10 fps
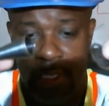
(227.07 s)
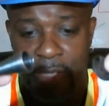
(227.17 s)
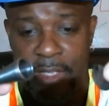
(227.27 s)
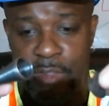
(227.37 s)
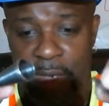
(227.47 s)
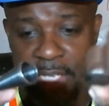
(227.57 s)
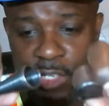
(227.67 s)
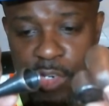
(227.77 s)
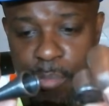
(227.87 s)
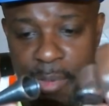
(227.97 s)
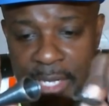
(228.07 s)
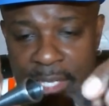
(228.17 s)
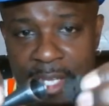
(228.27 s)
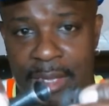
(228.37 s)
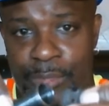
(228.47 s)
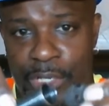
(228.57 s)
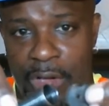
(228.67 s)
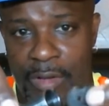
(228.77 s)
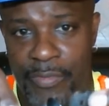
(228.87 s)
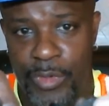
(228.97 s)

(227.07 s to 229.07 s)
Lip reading: This one has a little plate that comes off.